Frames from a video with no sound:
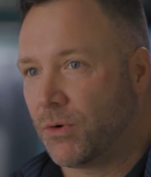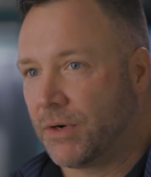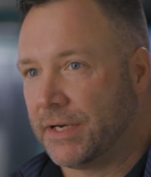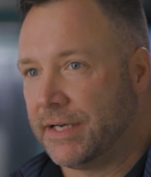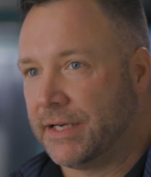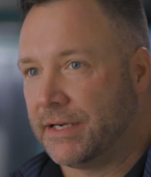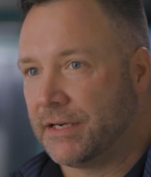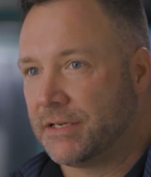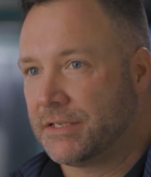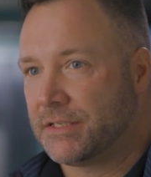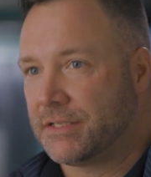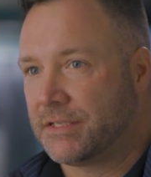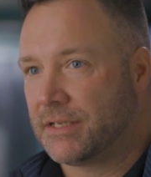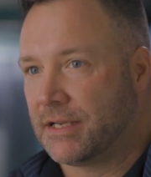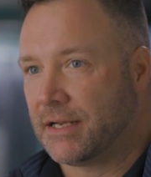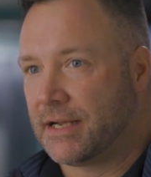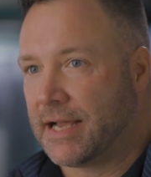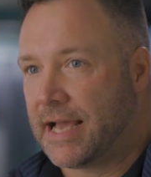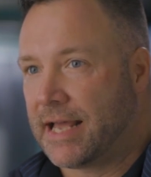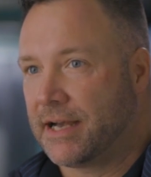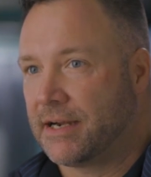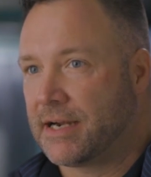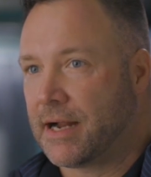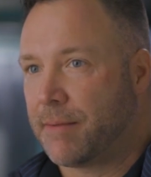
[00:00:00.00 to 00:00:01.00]
more years,
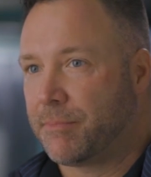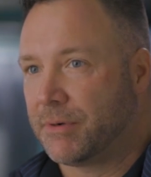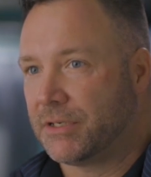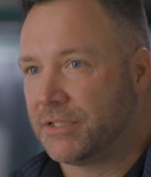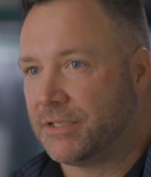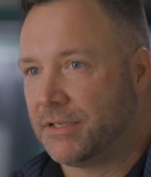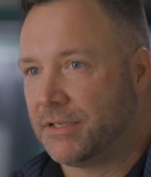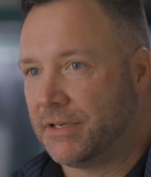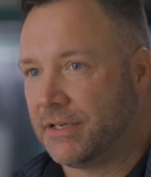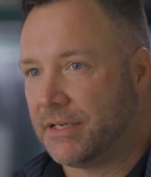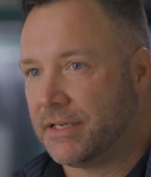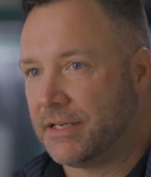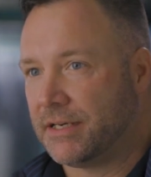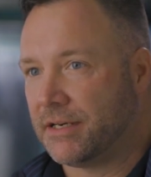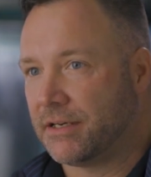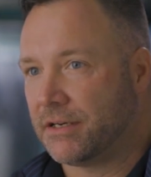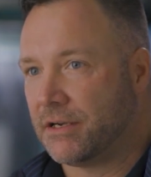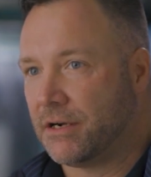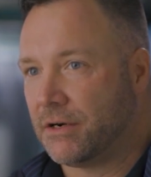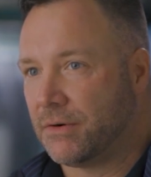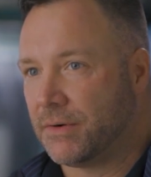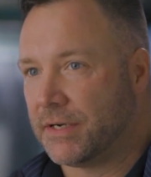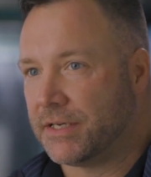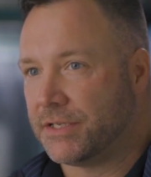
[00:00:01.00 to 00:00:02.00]
I had an opportunity to
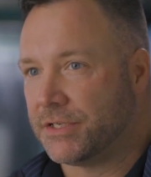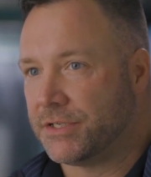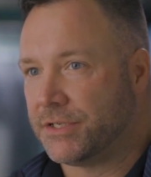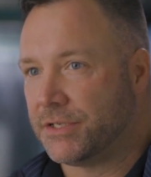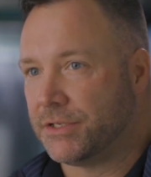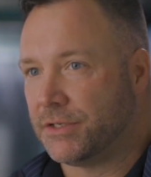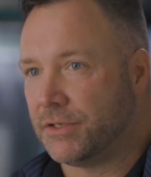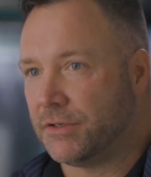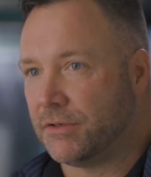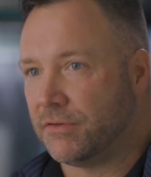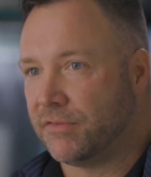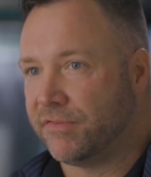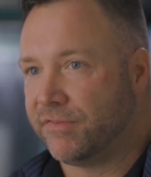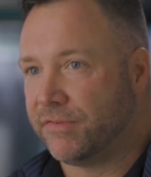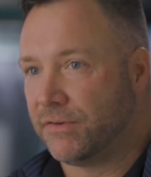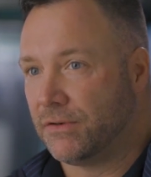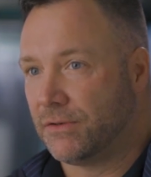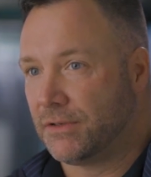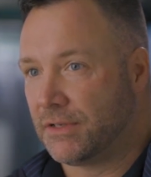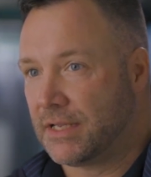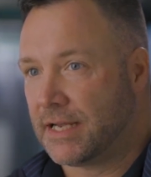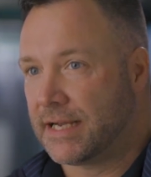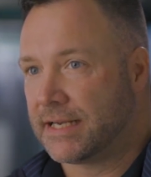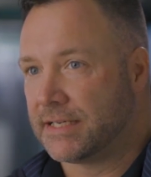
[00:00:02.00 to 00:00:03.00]
go into
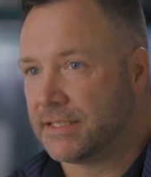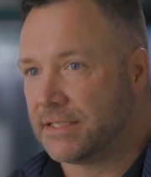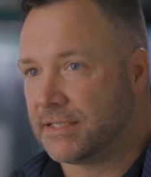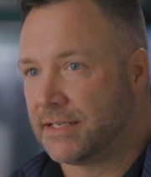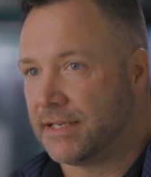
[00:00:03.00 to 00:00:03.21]
full-line